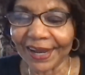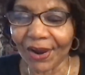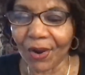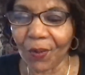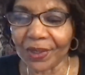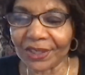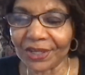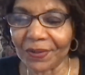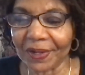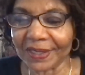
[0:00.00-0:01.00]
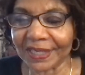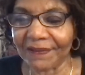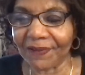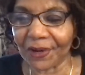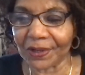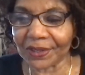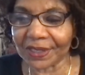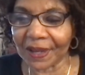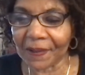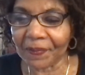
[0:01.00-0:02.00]
Or which do you want to see
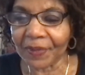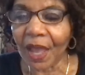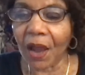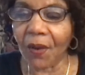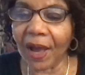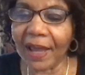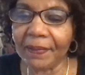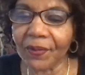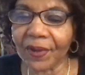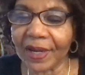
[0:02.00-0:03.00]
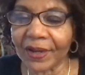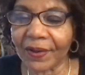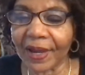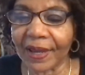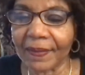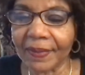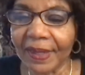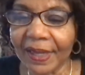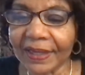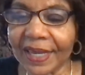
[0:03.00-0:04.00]
first? Oh, hi, Maria Graham.
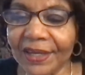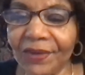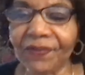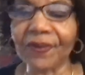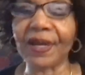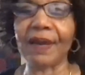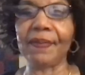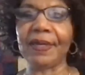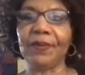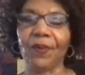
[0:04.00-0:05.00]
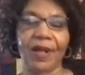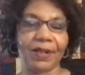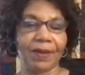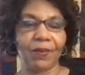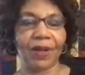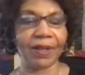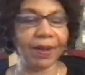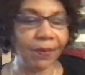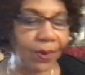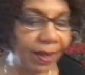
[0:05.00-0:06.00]
Thank you for coming, and welcome,
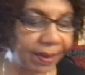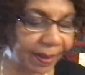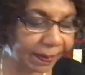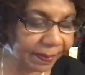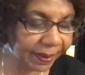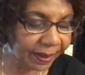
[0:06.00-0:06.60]
welcome, welcome.